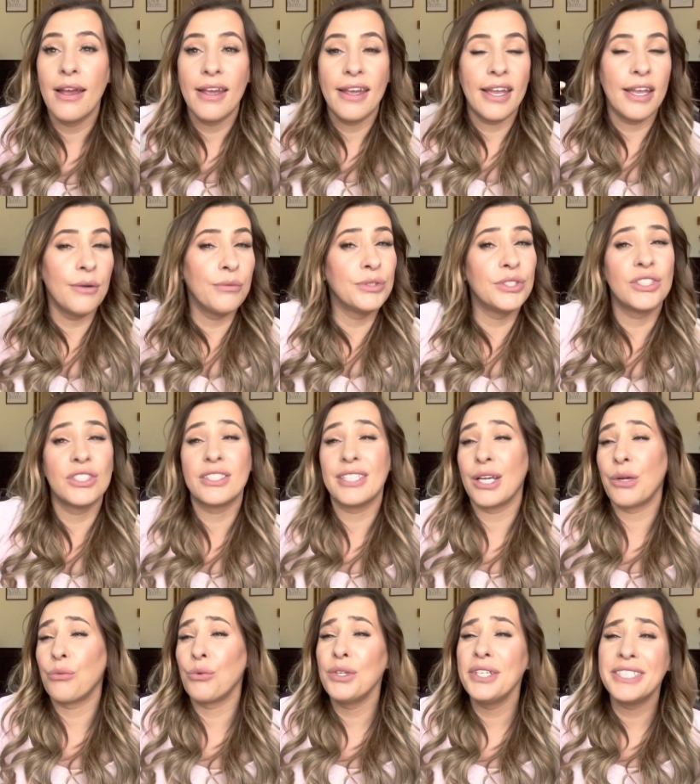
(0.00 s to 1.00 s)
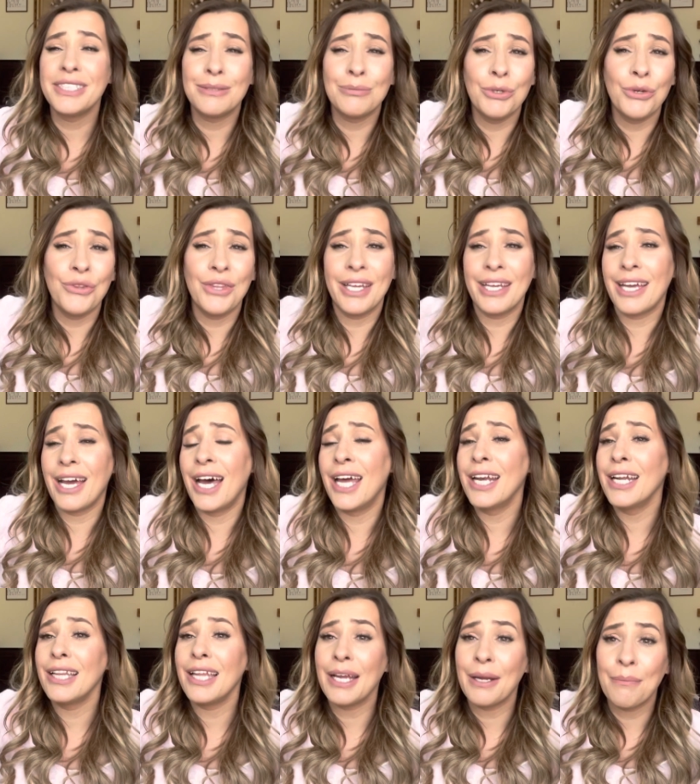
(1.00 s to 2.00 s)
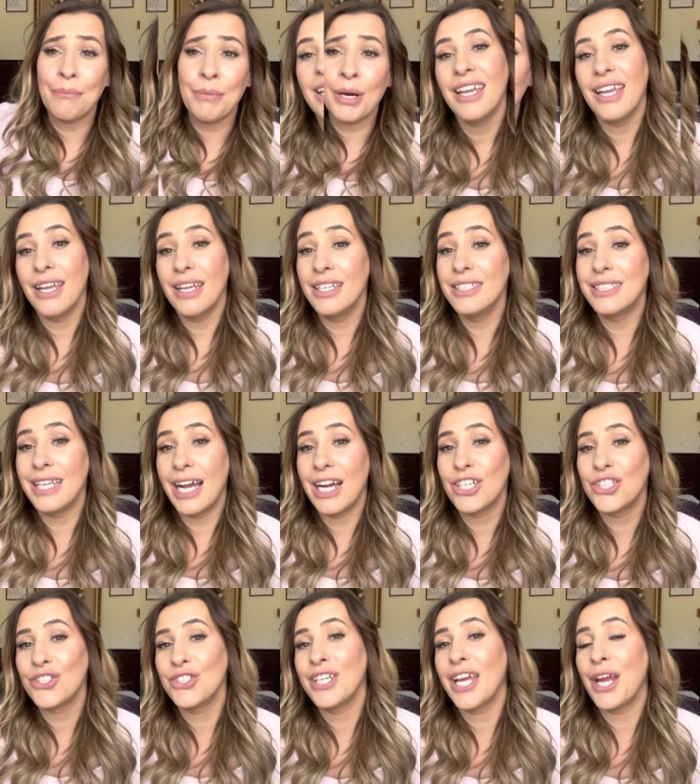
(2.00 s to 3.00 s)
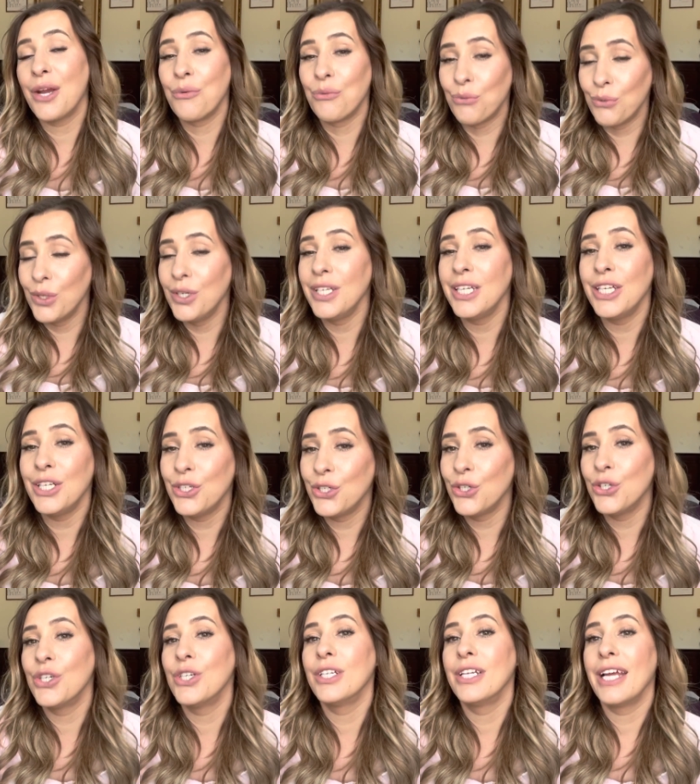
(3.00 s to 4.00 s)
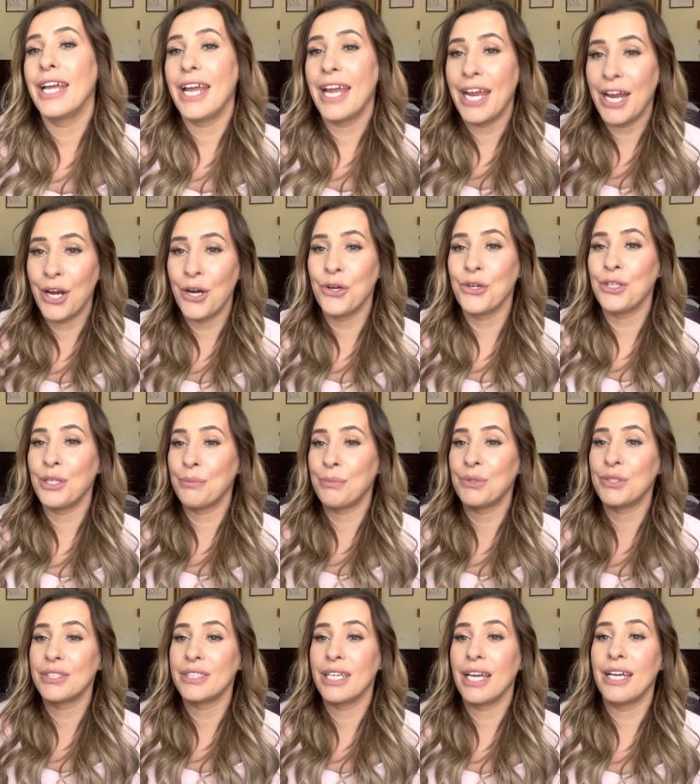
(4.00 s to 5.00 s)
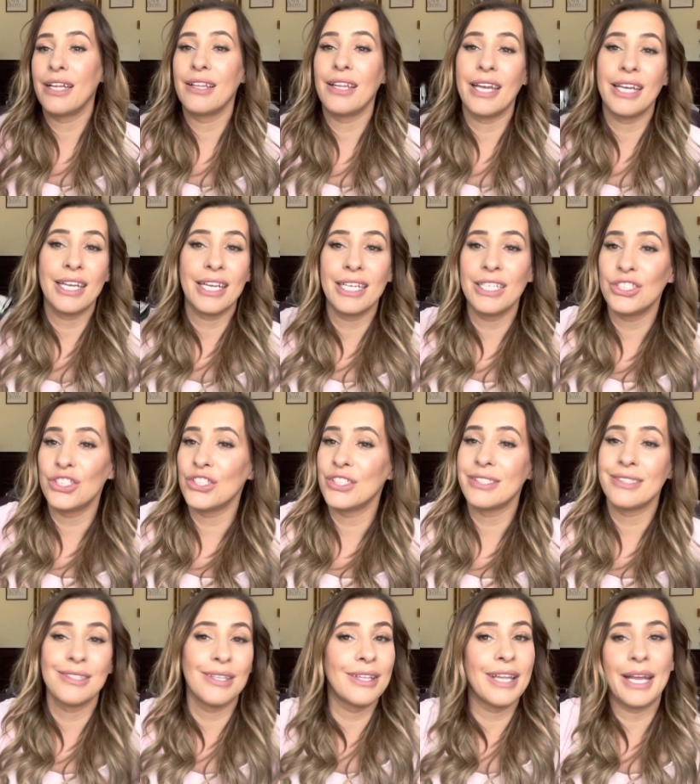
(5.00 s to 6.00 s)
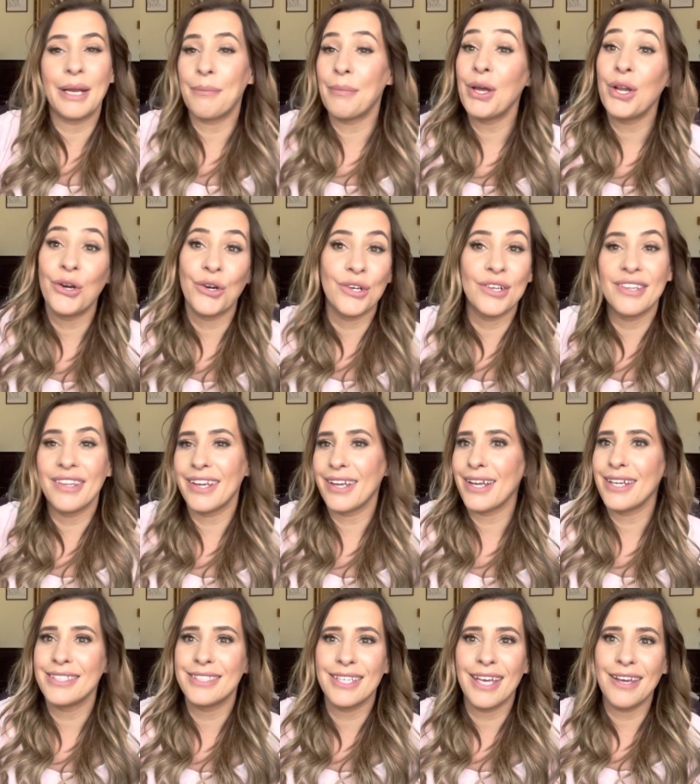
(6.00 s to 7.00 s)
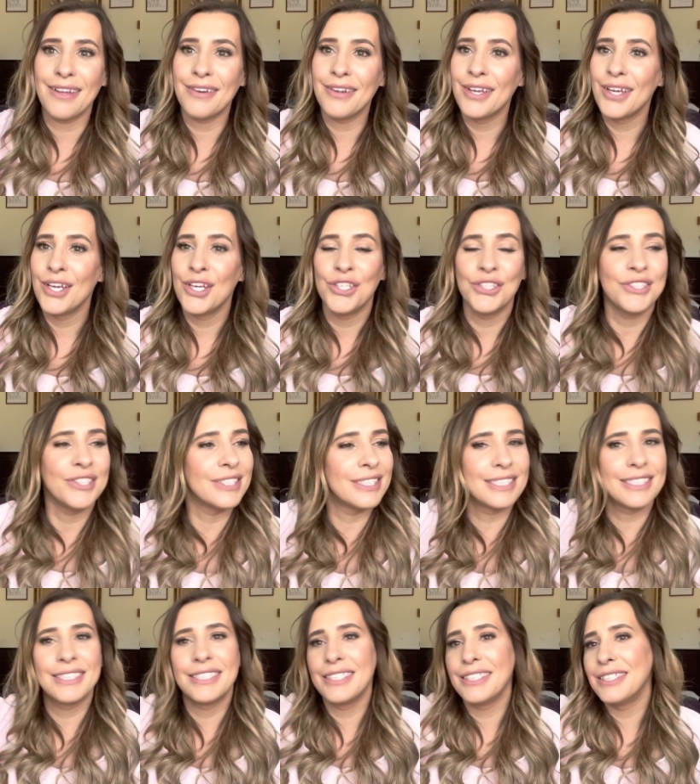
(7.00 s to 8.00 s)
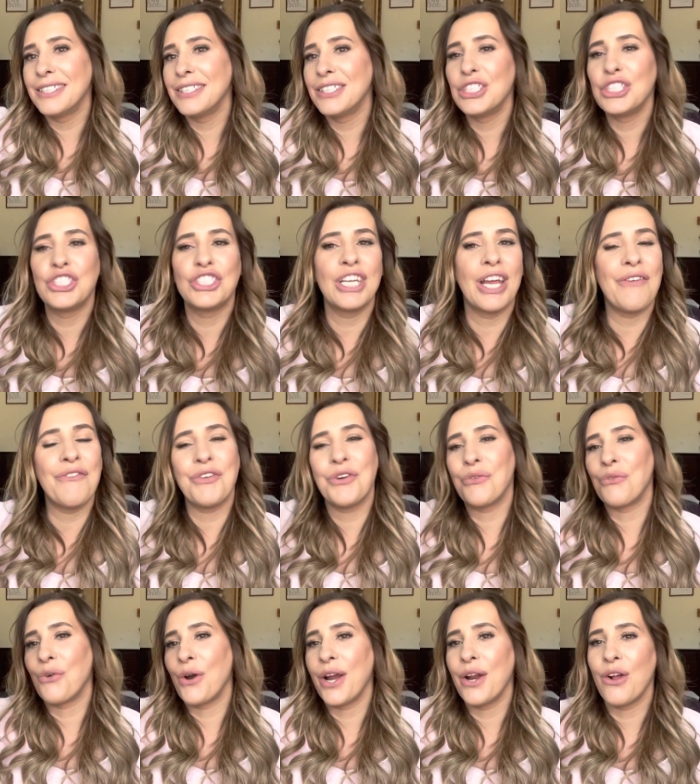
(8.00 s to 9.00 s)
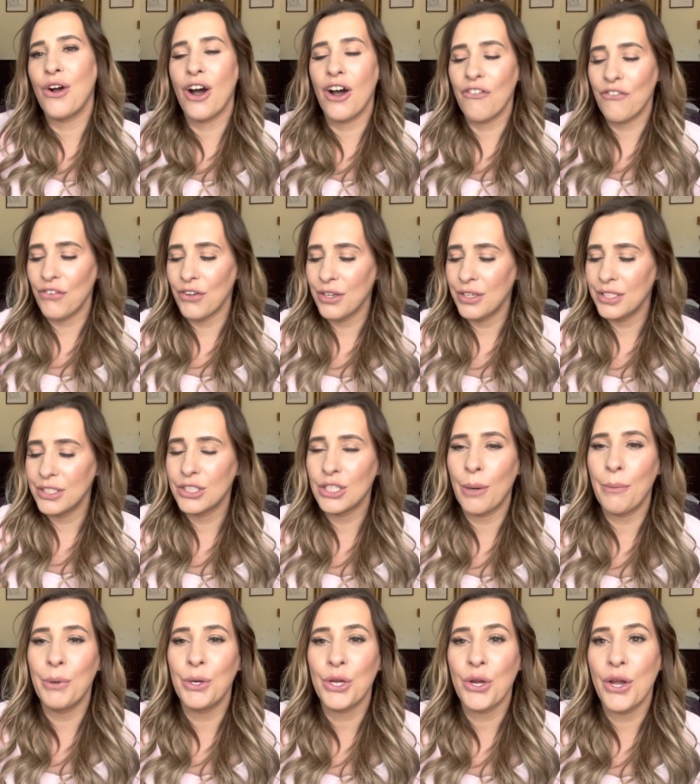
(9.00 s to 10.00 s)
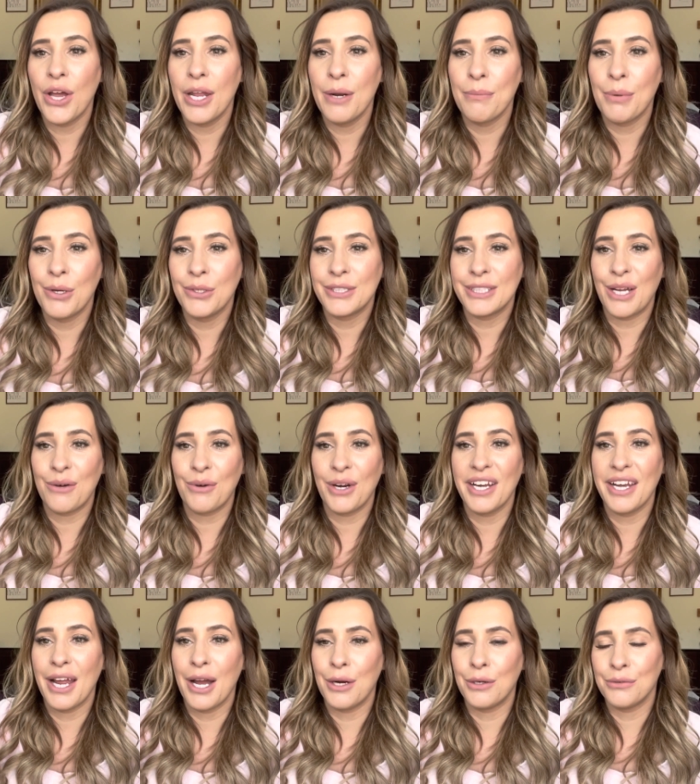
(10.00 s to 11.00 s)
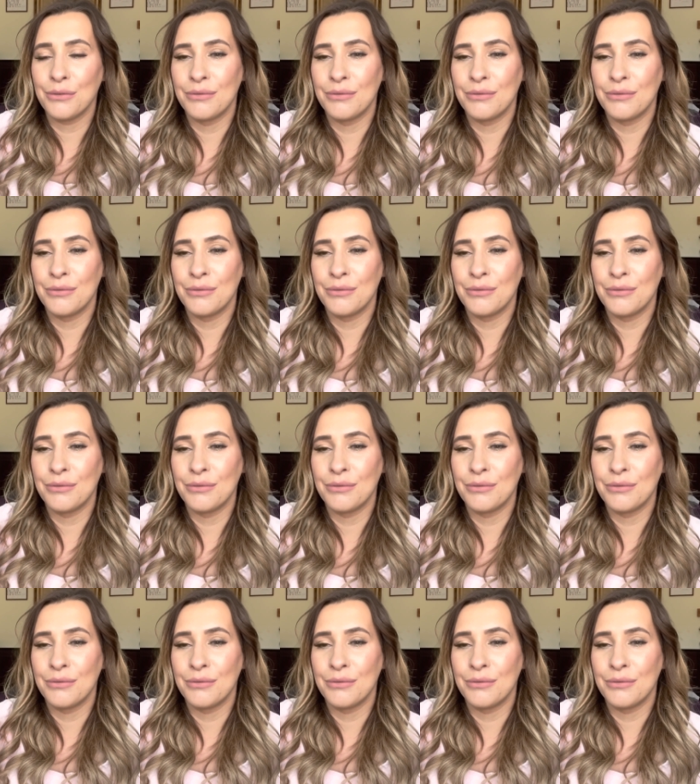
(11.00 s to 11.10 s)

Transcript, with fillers: It was just like really smooth. It cut it like butter. It is actually a really good hair clipper set. Like it just like butter, like I said, just shaved it right off. So I'm gonna go ahead and post that right now.